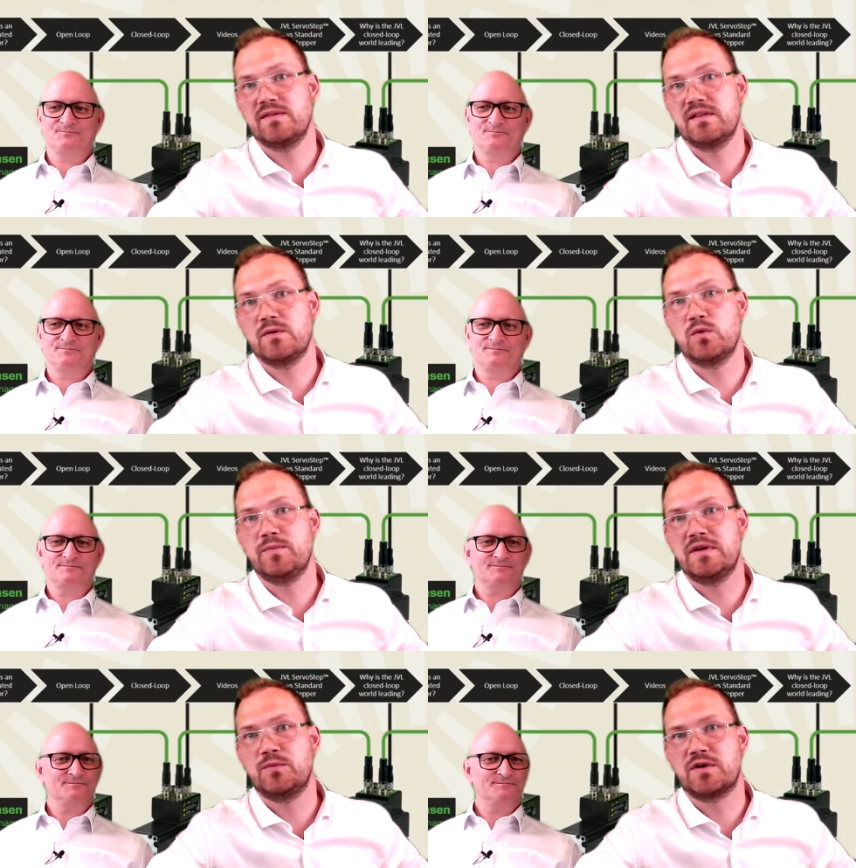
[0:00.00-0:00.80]
Speaker 1: they will
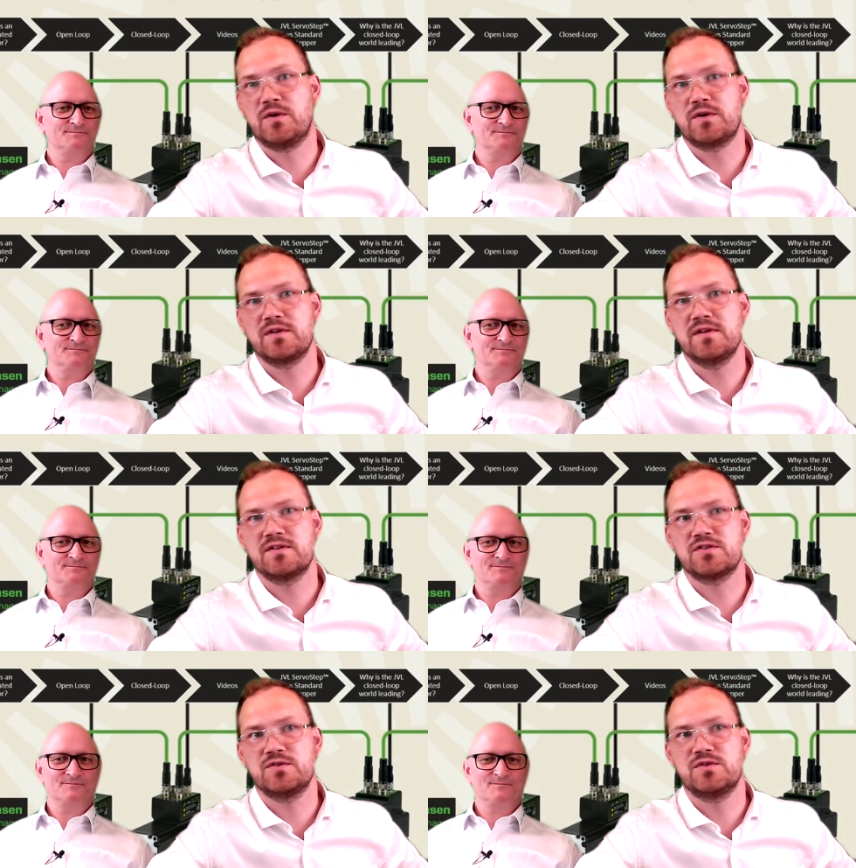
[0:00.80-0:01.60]
be recorded.
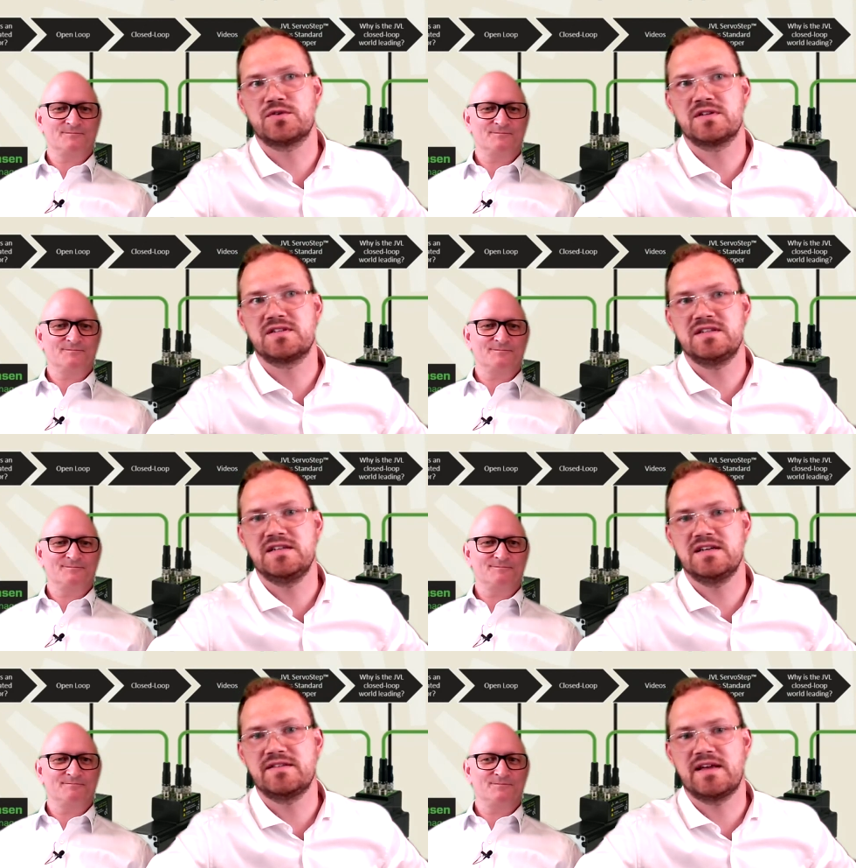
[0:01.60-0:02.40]
so You can see
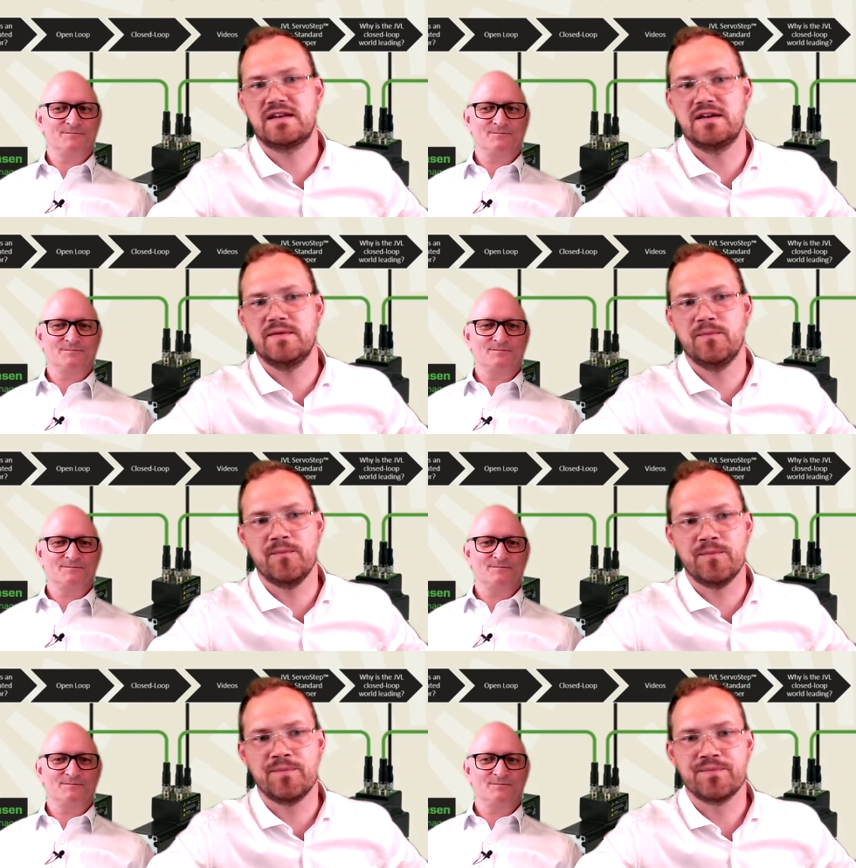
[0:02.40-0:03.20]
here that.
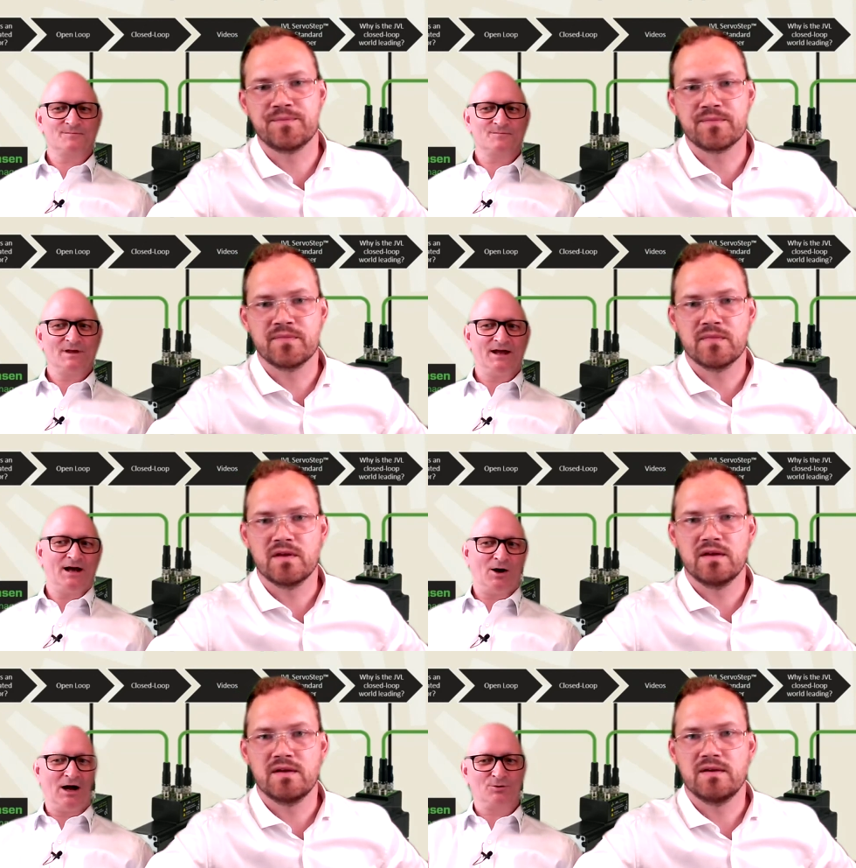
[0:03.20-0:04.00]
Um,
Speaker 2: and
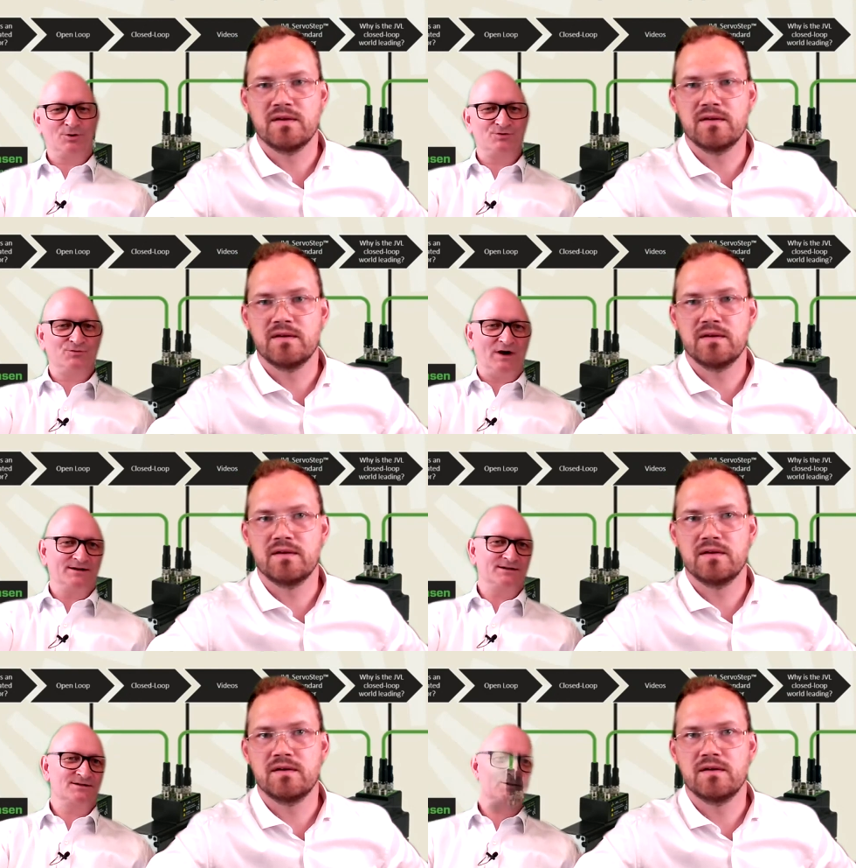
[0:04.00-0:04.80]
How did you
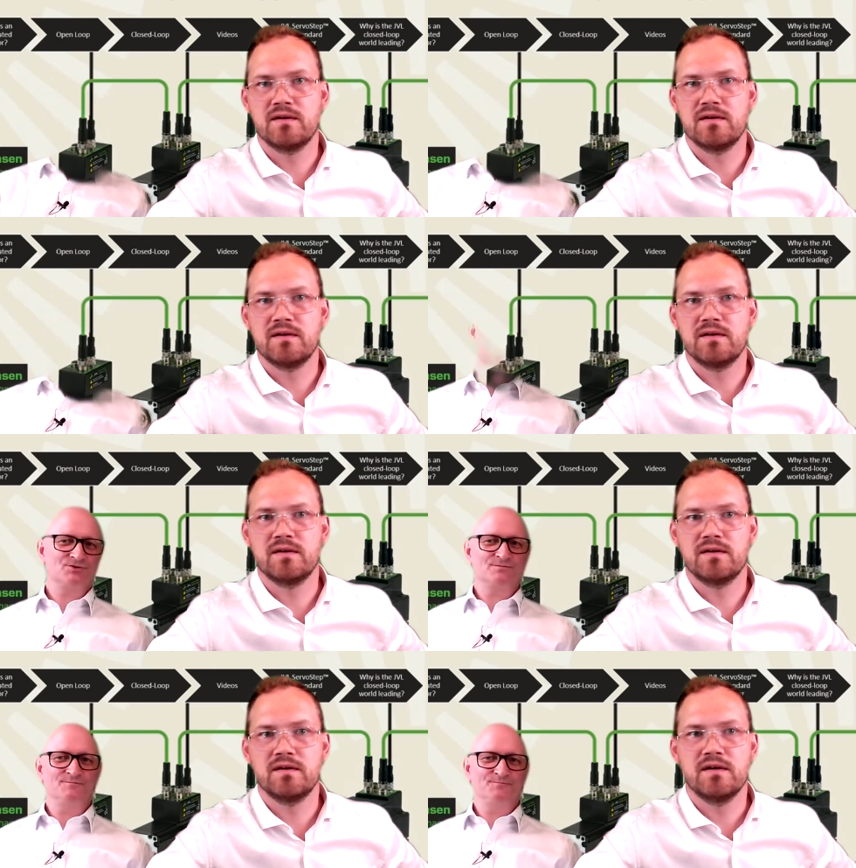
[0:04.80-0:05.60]
find this uh,
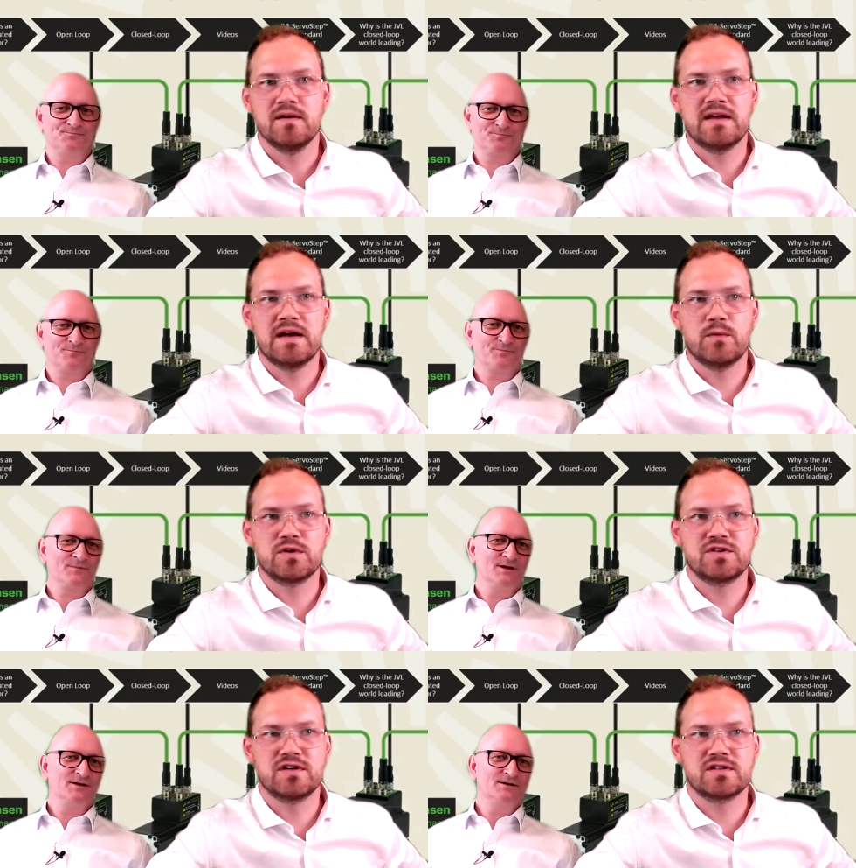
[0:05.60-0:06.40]
page?
Speaker 1: Yeah, it
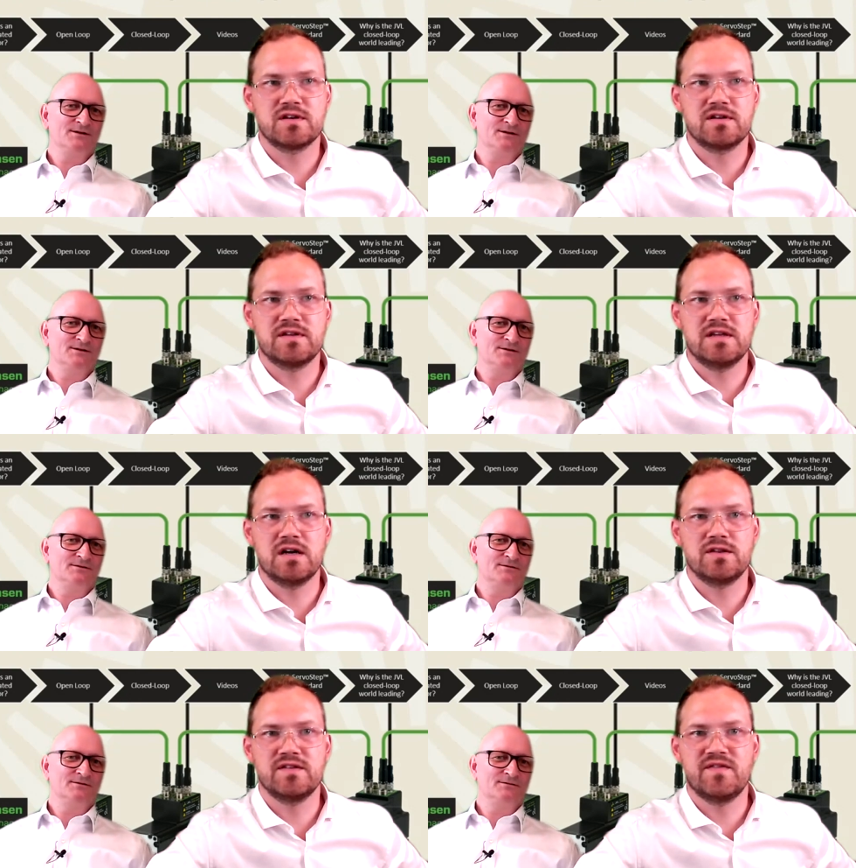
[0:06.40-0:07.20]
was just on
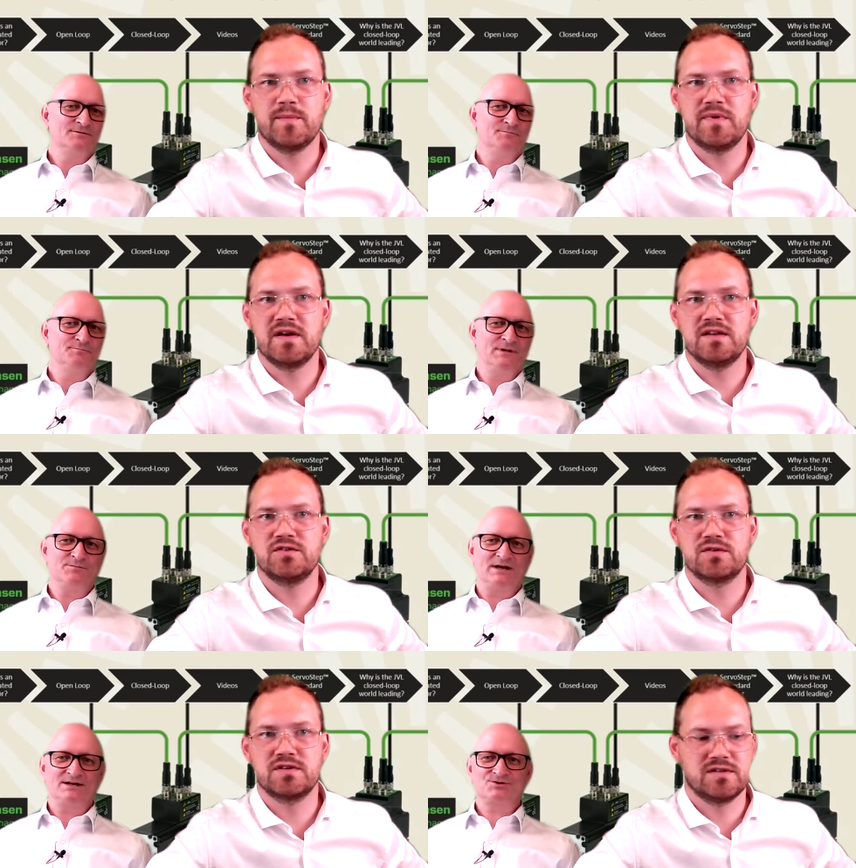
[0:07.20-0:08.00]
the on the
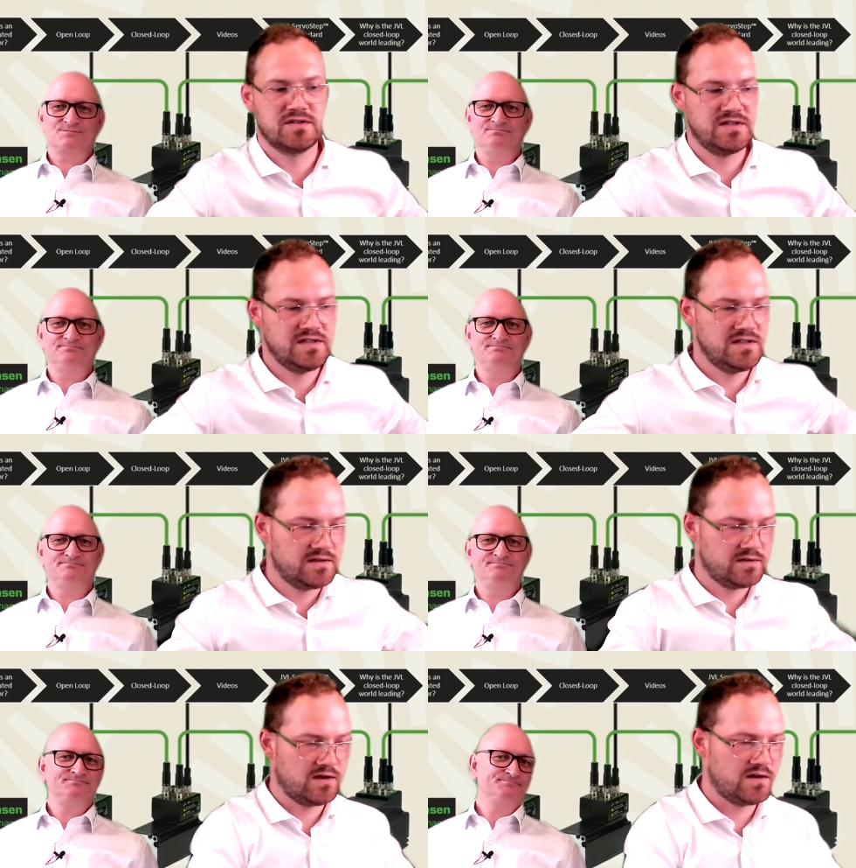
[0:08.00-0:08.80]
Main page. You can see.
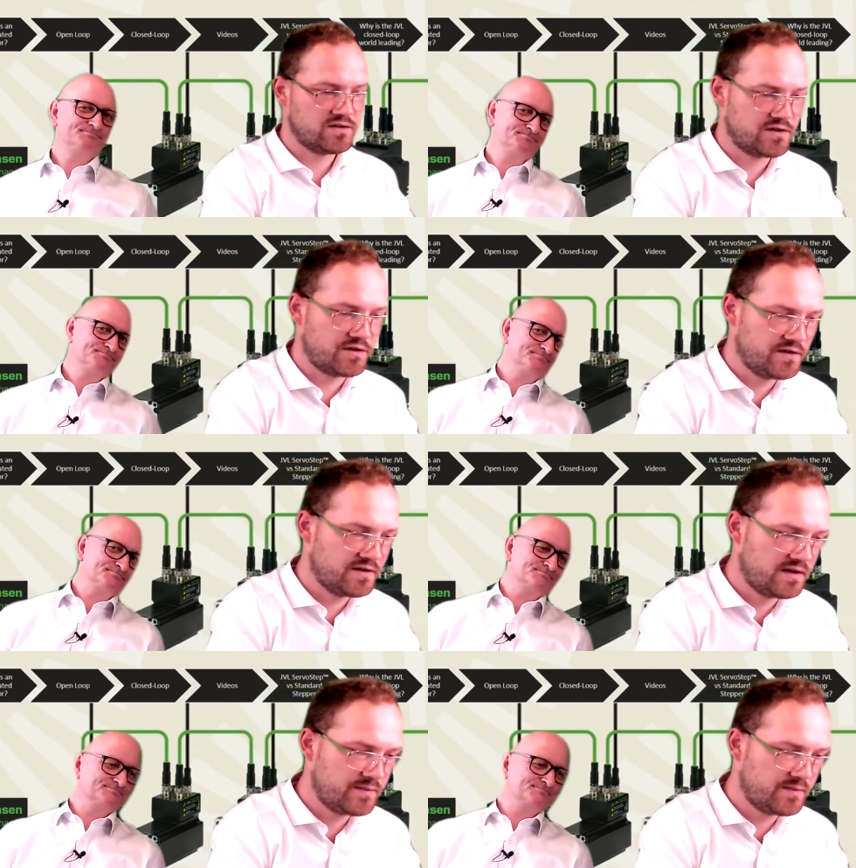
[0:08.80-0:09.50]
Ah, sorry.